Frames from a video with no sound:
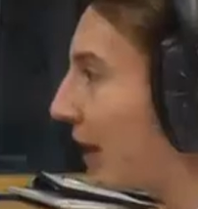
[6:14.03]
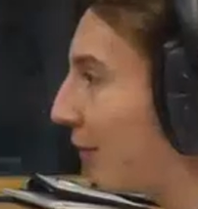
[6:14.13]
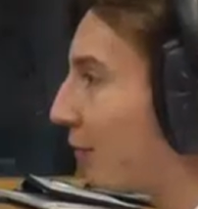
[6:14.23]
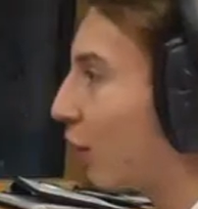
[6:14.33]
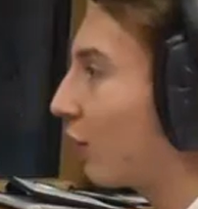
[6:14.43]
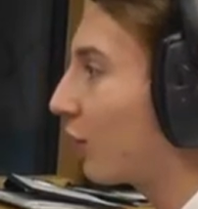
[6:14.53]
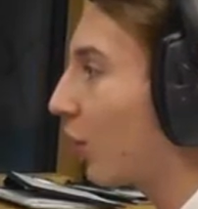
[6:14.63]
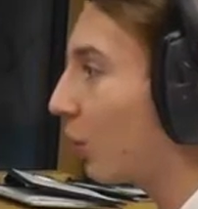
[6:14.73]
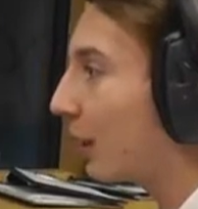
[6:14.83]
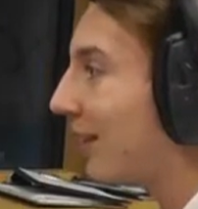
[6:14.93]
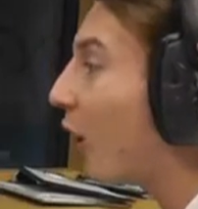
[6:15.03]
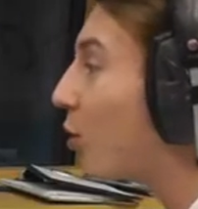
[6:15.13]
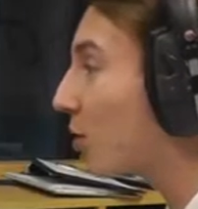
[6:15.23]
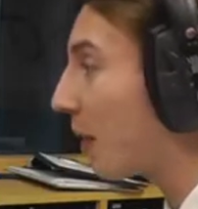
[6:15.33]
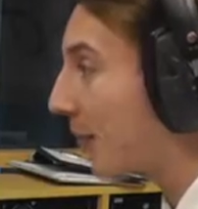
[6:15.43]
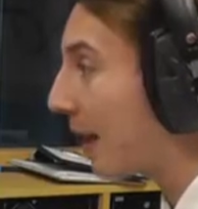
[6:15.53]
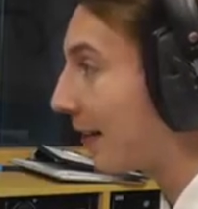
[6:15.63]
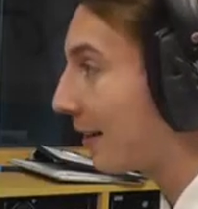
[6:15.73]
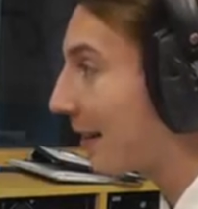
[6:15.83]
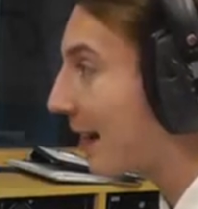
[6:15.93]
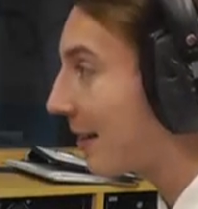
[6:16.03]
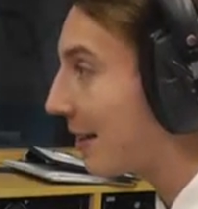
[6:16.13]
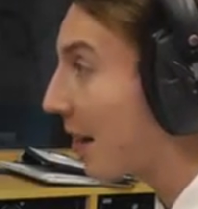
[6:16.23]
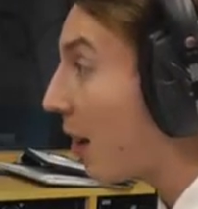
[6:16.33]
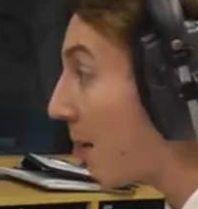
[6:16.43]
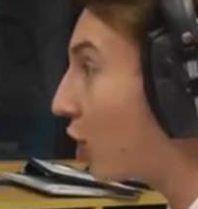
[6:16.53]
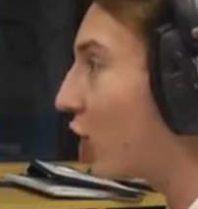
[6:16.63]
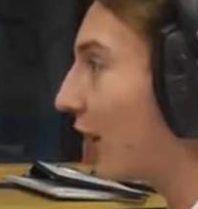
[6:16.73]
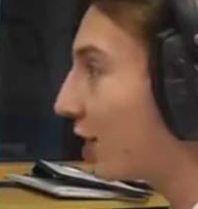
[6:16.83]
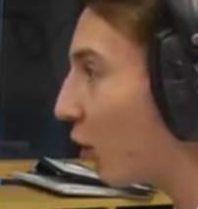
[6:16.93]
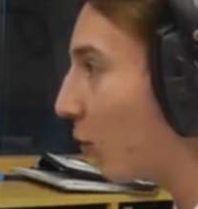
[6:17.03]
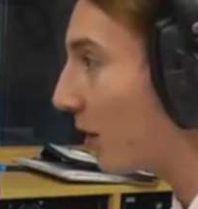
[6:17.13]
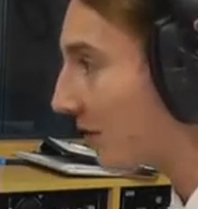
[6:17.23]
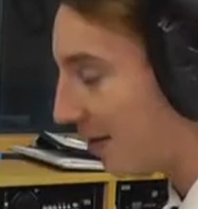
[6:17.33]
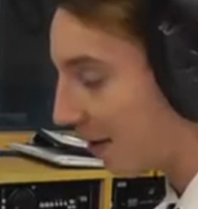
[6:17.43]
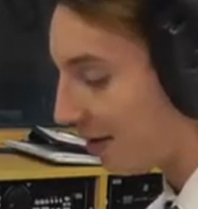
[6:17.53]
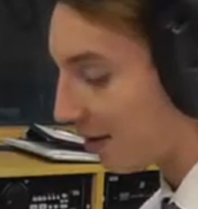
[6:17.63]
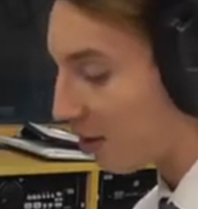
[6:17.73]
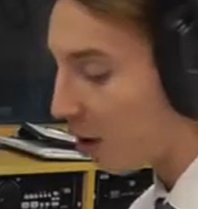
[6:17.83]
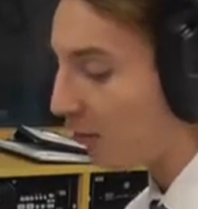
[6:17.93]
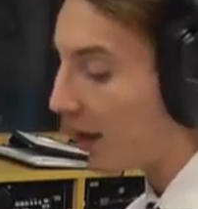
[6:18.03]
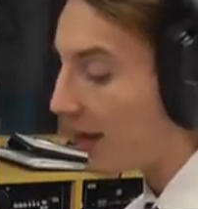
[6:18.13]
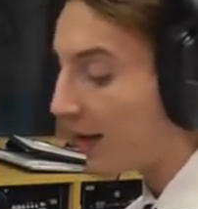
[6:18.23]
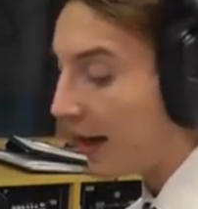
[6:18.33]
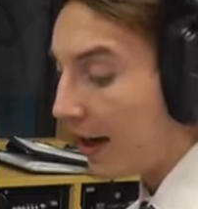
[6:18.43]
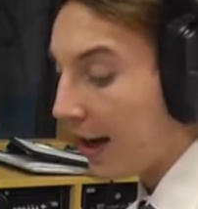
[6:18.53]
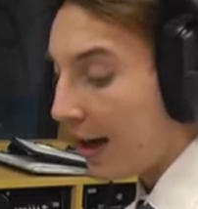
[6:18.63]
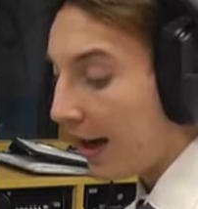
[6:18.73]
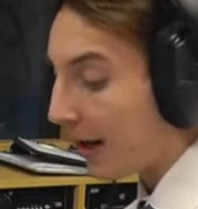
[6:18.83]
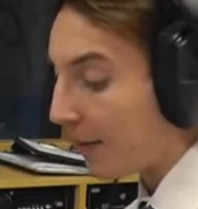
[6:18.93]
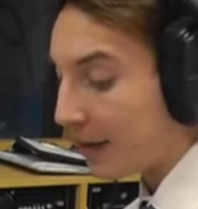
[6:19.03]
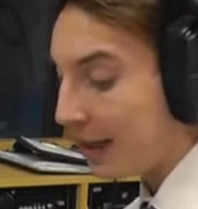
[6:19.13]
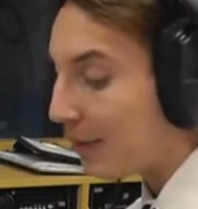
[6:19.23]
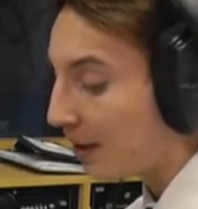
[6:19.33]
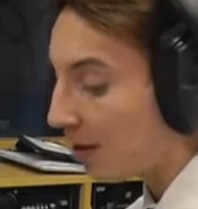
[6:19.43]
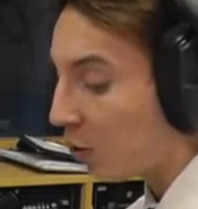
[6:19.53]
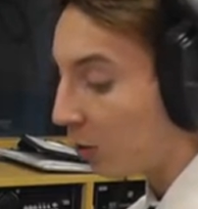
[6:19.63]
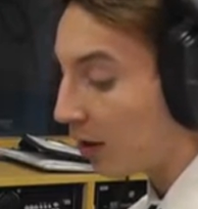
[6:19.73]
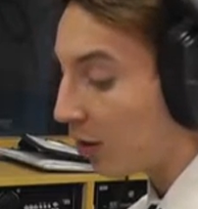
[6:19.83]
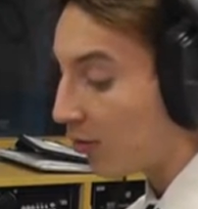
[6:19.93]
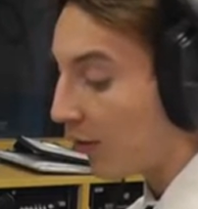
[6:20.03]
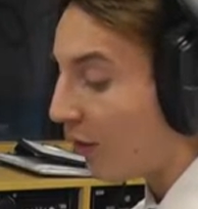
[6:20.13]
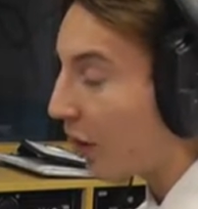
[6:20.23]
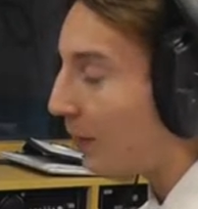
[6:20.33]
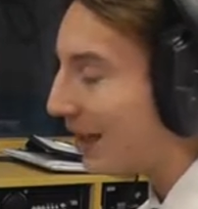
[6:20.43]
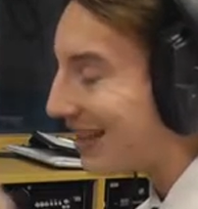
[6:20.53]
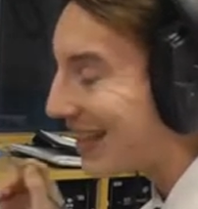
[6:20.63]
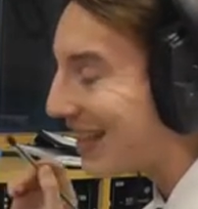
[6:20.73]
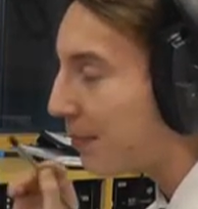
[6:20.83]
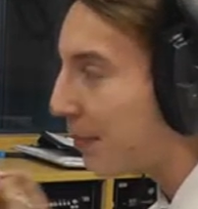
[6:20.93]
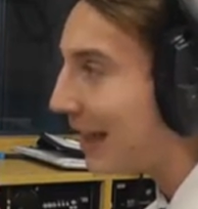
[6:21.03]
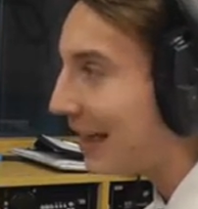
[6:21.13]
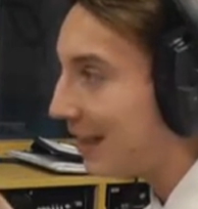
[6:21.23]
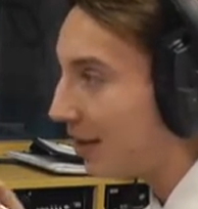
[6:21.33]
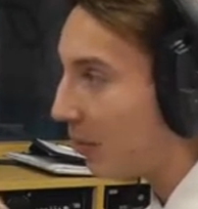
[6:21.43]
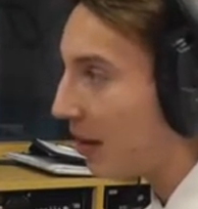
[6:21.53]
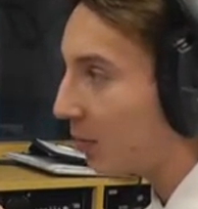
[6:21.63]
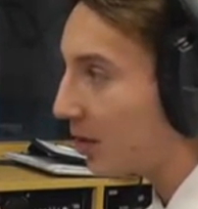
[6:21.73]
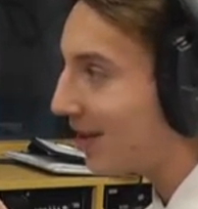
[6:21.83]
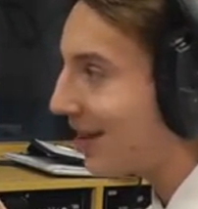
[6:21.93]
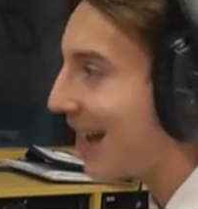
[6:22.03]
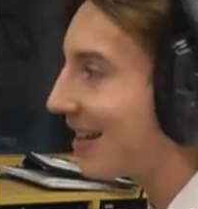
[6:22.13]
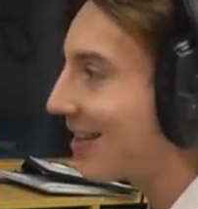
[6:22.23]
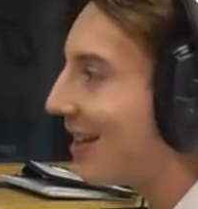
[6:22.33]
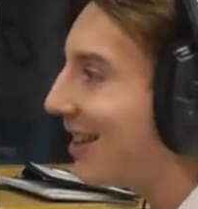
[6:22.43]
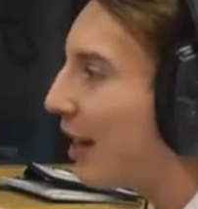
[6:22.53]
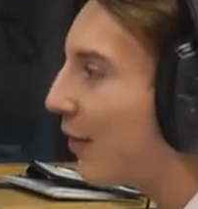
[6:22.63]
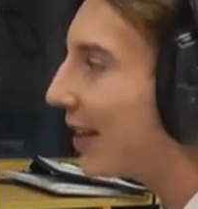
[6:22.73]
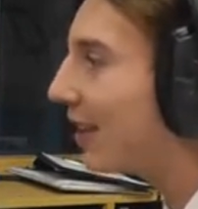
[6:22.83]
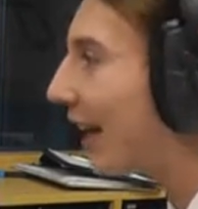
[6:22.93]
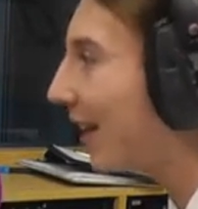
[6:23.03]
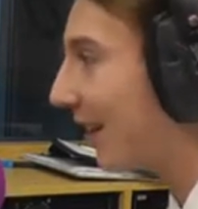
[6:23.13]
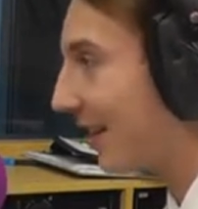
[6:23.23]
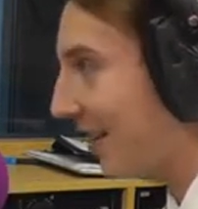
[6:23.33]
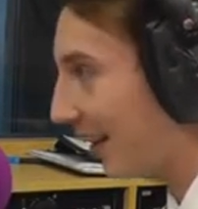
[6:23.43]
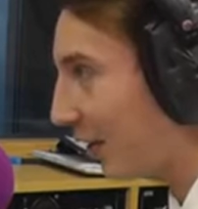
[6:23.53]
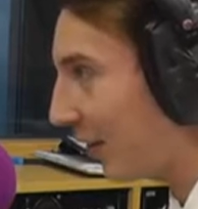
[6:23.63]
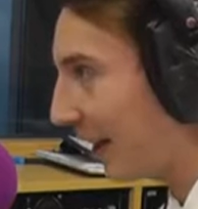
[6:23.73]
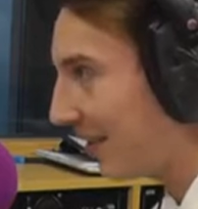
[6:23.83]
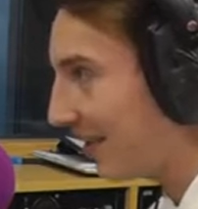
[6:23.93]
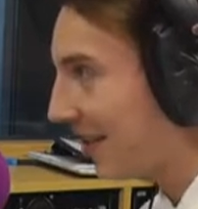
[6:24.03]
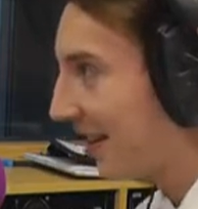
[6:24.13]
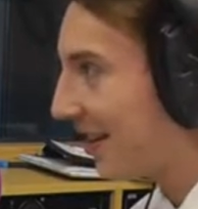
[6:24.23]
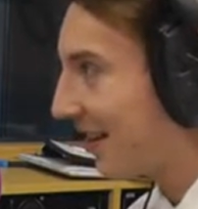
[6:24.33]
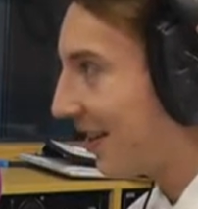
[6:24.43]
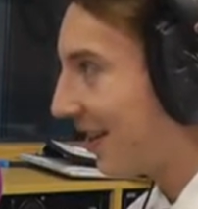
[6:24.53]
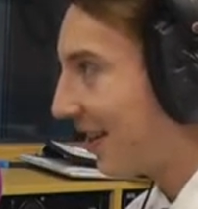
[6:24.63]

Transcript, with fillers: in front of goal. He knows where the back of the net is, much like Tom Wilson does in the top flight. Um, he's been scoring goals for fun, but it's his speed as well, which scares the living daylights out of defenders. And